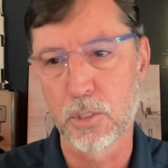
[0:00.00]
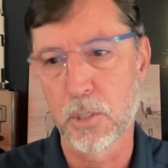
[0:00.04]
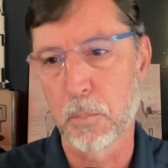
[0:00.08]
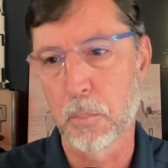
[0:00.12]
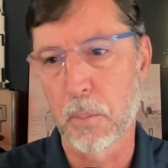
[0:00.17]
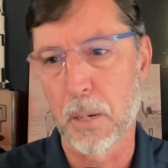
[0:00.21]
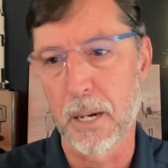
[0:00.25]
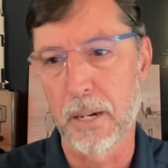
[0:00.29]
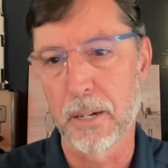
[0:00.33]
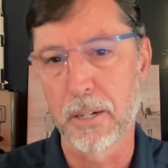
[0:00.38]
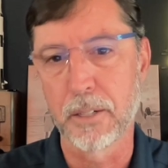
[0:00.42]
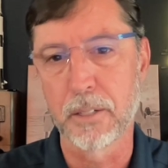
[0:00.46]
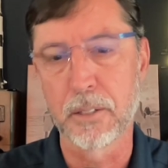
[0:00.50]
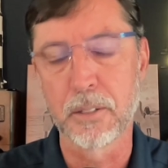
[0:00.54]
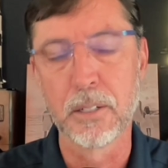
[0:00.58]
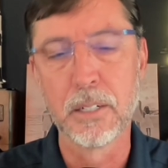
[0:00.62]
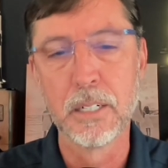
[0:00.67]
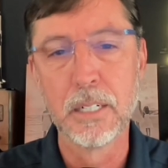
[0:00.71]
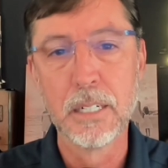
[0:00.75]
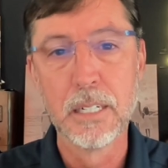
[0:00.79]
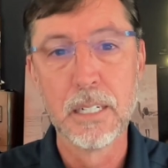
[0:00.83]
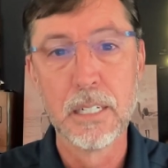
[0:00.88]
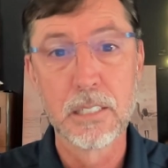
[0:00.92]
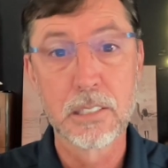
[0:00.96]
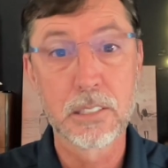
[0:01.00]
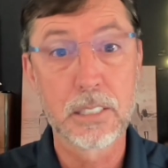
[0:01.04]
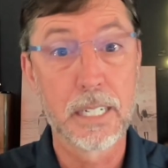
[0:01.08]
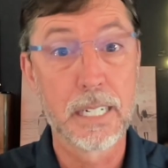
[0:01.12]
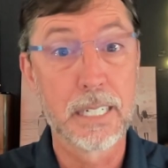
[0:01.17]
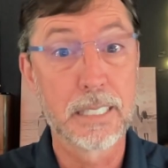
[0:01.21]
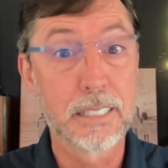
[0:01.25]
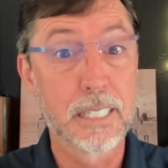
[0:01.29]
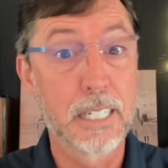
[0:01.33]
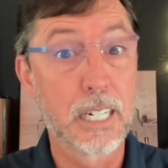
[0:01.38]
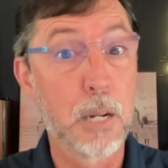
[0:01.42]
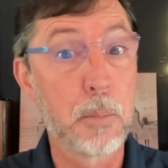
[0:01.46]
or buyer
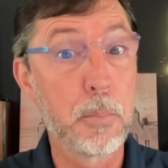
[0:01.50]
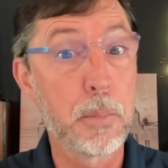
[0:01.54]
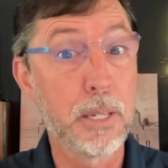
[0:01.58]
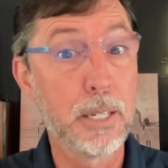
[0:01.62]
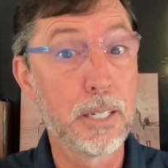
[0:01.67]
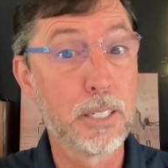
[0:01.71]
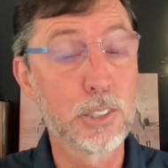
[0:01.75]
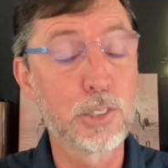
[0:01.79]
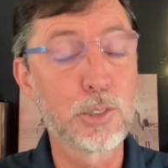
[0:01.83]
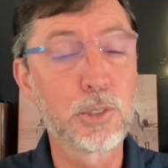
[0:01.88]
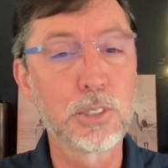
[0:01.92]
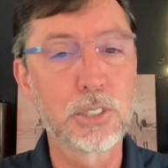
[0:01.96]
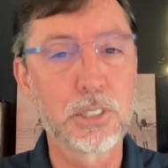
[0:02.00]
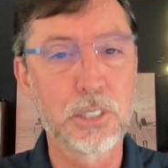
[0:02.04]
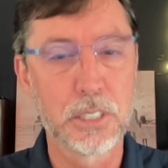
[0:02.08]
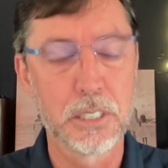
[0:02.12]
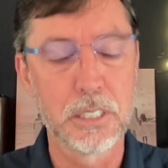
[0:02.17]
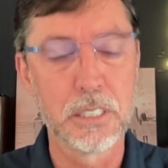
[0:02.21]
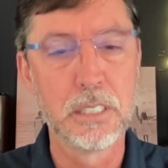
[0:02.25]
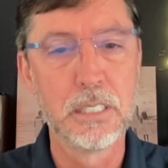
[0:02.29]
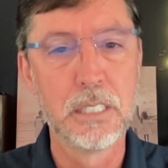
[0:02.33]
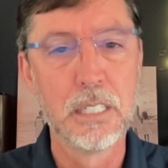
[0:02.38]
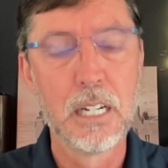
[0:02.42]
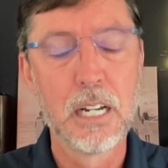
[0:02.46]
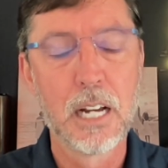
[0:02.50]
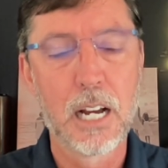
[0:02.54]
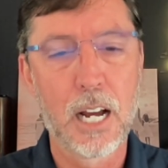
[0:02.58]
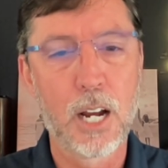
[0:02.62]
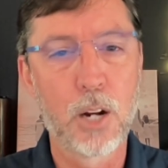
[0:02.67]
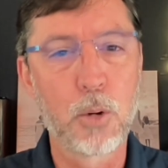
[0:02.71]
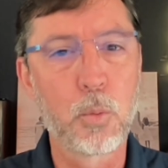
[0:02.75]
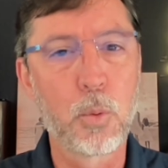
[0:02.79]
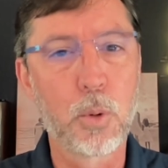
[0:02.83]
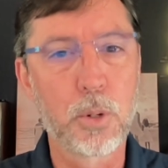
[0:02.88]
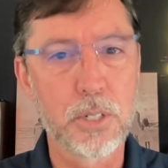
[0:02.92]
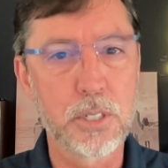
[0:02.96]
saying that I'm interested, I
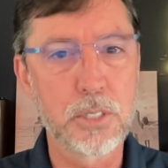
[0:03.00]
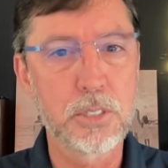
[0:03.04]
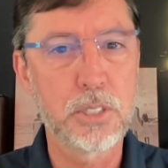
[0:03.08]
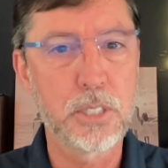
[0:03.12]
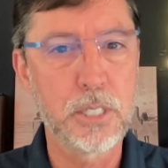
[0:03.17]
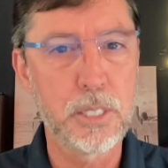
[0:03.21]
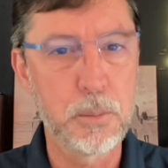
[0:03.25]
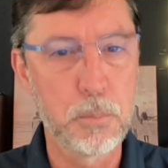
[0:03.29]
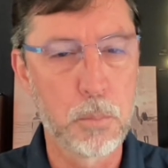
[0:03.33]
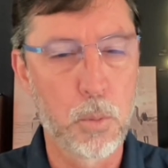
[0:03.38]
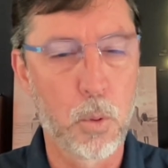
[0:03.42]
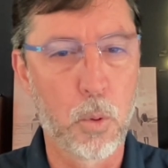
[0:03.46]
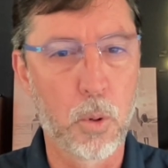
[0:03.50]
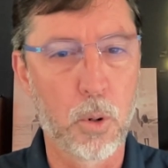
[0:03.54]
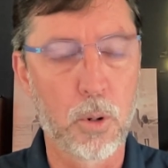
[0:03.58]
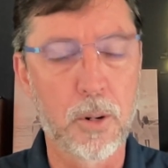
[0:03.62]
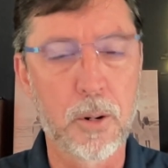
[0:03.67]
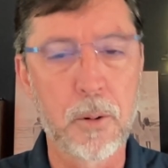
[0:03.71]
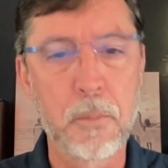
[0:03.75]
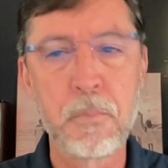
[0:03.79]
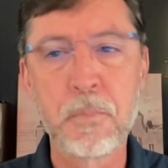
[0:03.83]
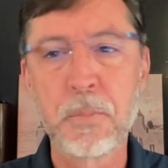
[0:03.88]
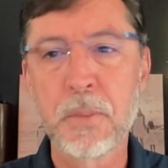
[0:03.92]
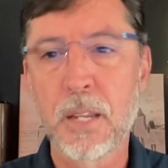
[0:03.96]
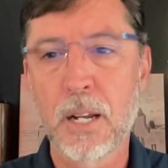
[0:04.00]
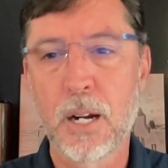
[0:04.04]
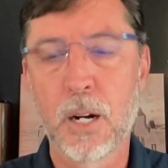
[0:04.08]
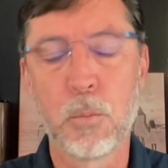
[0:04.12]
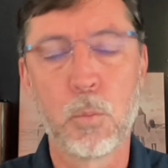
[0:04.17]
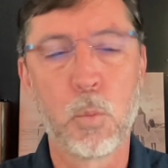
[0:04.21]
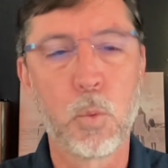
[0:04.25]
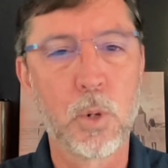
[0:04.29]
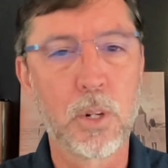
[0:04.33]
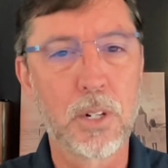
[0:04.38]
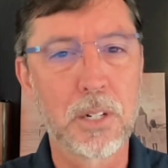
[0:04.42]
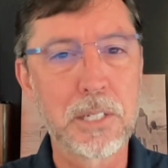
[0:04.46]
want to see more, I'm
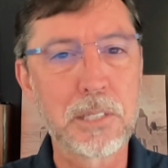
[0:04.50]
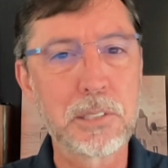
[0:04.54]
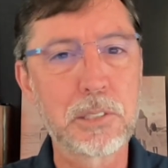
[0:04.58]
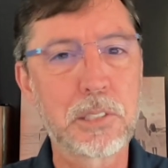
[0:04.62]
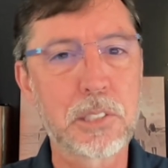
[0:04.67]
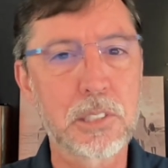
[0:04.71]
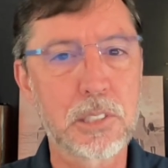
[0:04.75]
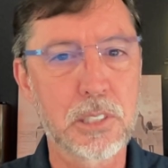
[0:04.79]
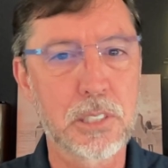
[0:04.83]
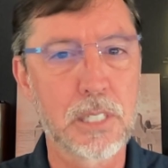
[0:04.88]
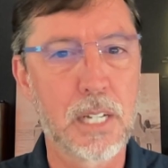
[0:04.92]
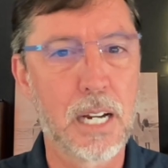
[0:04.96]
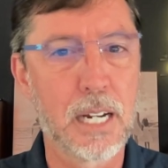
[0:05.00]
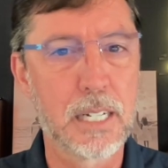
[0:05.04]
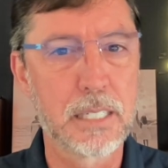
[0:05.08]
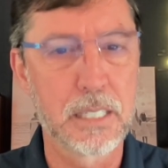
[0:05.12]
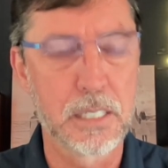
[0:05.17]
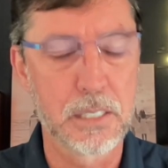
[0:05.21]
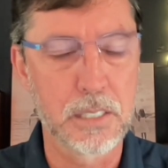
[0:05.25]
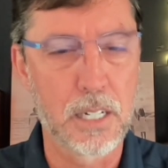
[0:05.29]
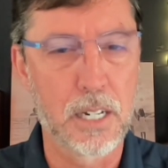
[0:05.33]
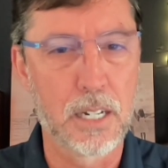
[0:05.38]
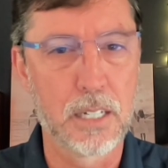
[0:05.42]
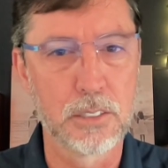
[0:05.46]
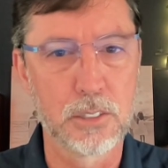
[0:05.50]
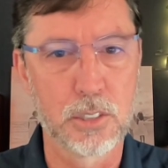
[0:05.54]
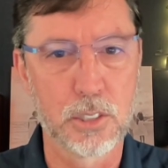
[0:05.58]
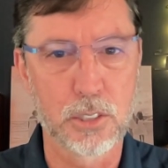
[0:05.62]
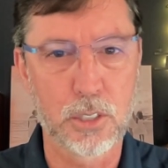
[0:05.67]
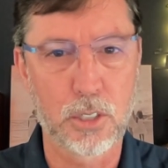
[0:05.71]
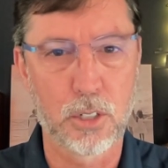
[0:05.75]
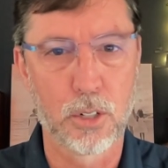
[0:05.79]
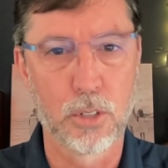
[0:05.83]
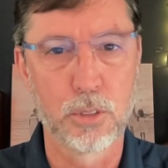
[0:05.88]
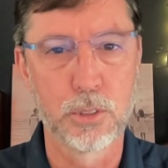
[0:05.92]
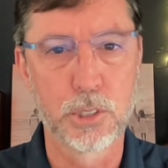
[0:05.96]
willing to sign a
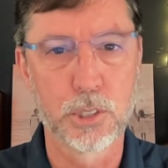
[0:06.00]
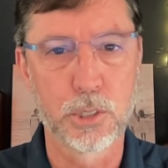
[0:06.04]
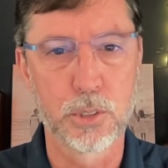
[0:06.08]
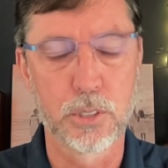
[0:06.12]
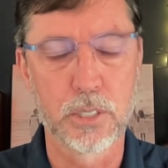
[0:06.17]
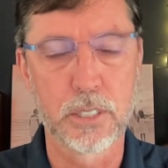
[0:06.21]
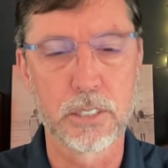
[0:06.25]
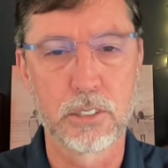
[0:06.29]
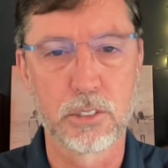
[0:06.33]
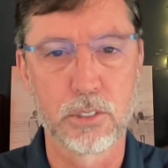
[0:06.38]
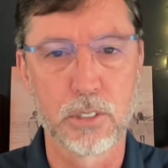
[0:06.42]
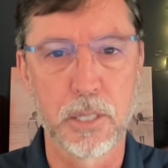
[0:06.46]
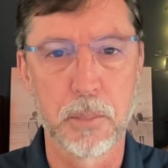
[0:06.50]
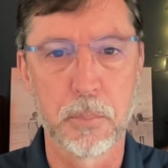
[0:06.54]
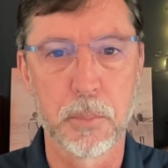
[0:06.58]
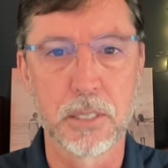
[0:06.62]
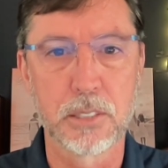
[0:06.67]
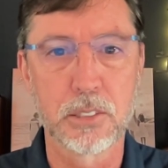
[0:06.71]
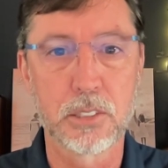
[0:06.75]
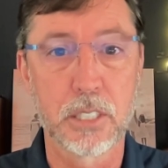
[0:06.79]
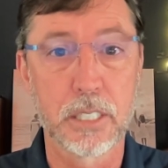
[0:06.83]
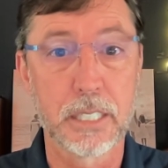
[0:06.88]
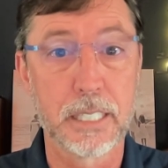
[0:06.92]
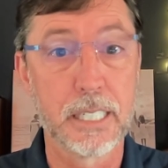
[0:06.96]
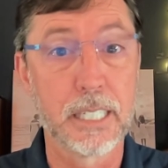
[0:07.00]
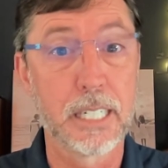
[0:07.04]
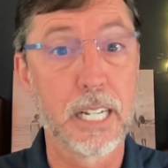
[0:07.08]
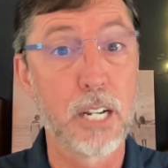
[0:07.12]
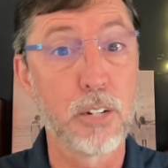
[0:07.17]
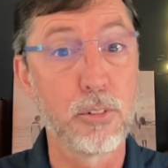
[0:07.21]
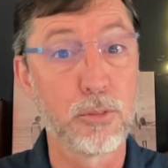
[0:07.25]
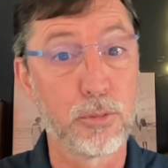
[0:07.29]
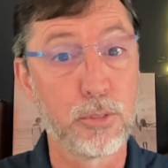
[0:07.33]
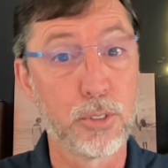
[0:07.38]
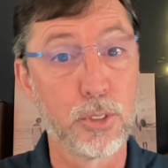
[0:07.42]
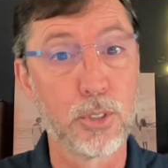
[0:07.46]
non-disclosure agreement to get a
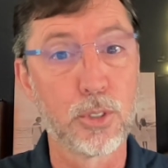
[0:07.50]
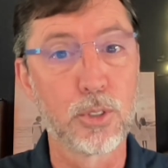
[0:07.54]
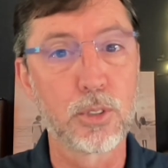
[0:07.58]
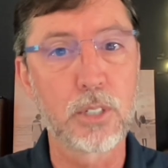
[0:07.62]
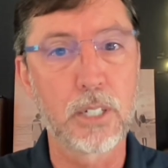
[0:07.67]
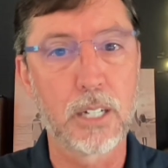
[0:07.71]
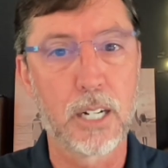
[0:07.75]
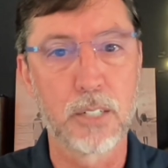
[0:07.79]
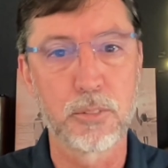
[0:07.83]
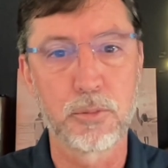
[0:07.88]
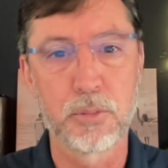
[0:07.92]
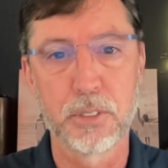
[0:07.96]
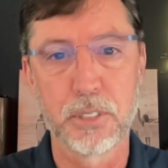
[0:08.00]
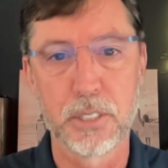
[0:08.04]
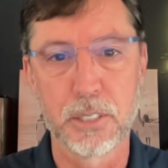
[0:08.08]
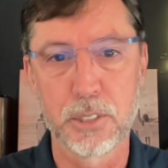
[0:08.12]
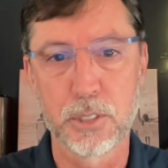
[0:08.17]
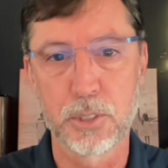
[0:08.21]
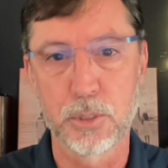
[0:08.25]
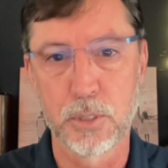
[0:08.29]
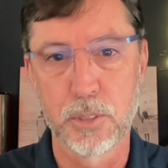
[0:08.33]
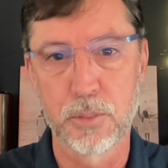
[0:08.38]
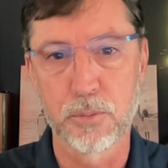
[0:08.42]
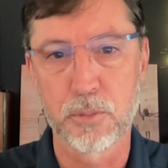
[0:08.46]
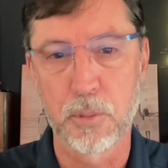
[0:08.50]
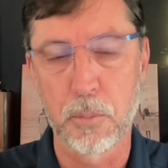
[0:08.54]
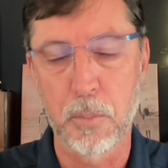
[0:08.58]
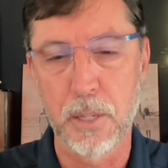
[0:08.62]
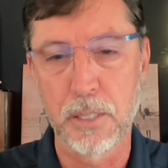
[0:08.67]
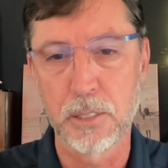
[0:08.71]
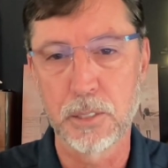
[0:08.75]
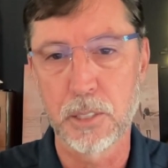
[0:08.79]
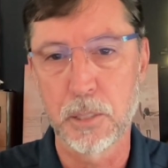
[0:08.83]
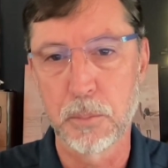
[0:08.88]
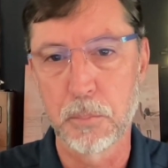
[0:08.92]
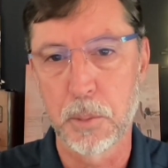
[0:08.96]
full confidential
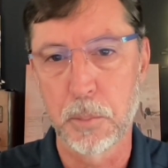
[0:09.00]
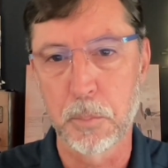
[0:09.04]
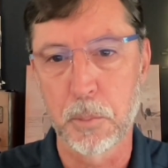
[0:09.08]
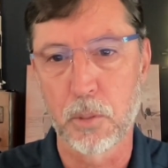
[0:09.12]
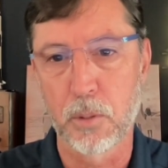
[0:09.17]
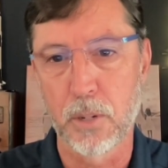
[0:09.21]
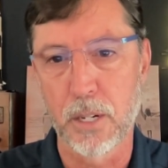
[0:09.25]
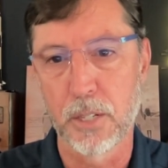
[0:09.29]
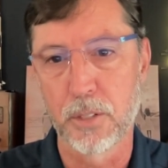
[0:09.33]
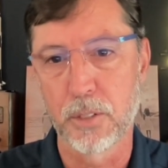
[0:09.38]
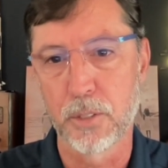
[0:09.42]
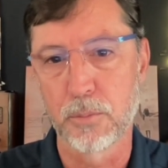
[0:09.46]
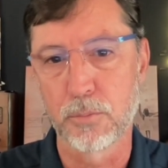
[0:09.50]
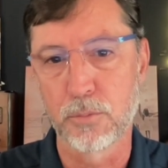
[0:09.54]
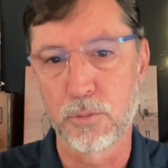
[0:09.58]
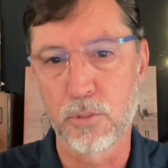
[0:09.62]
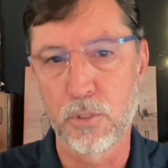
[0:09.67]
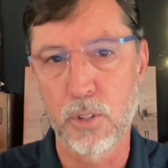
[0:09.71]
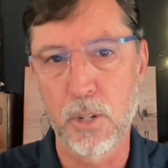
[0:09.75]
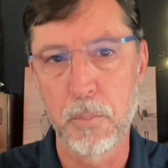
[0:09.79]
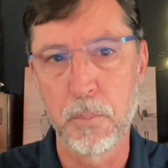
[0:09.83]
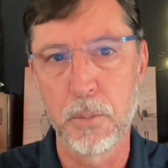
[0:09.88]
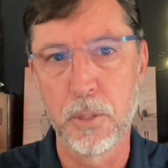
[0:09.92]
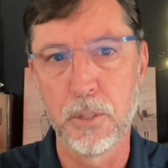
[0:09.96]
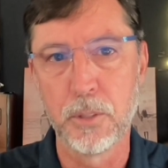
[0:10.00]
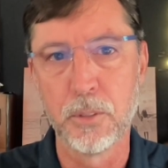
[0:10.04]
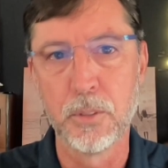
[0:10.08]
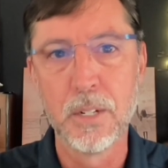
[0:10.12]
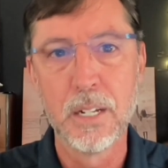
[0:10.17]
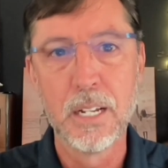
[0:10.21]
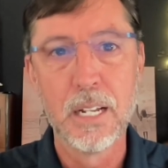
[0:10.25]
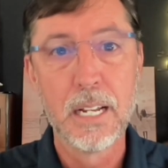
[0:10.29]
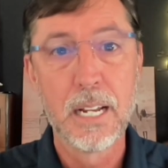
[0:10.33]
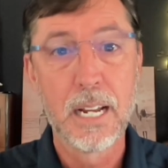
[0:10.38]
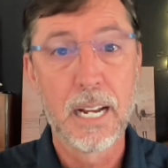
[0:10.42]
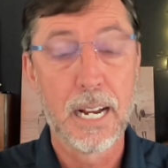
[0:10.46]
information memorandum from you.
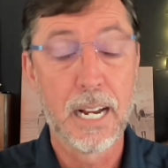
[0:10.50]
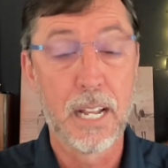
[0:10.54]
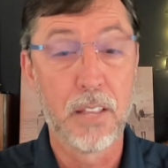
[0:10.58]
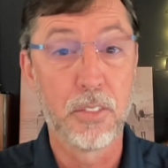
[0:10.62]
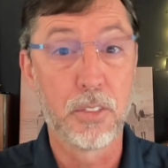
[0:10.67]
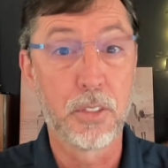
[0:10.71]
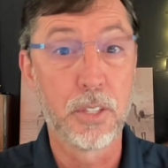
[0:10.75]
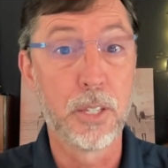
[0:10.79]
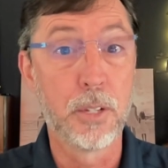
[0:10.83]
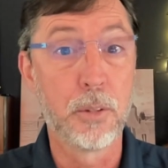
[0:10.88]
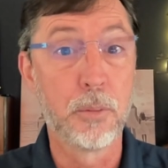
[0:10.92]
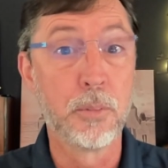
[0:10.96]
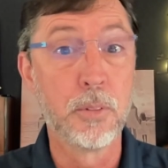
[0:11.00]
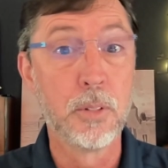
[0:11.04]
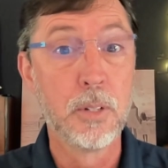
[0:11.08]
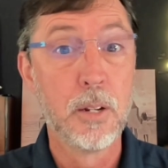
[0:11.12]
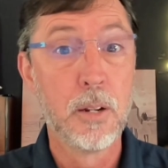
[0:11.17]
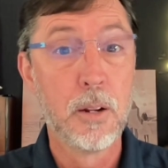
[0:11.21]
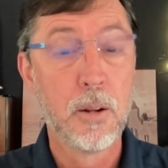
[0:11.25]
And then